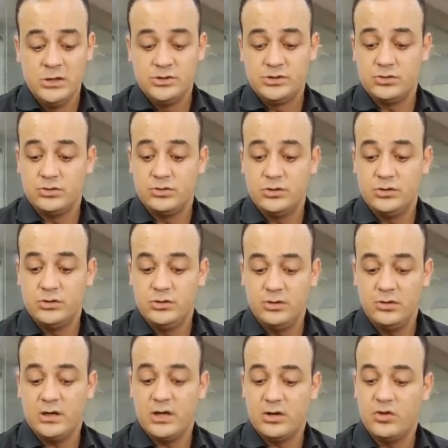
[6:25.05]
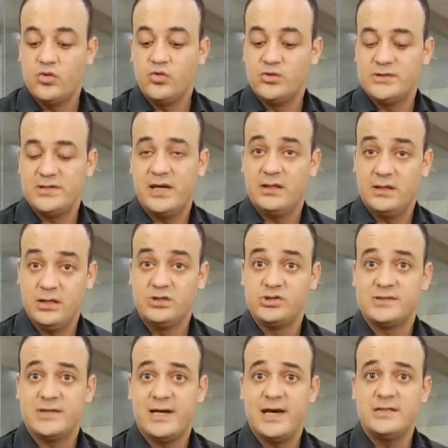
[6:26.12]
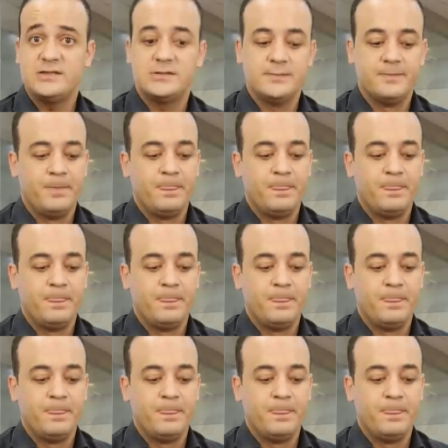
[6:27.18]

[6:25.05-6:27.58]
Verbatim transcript: so you can go with 8 inch size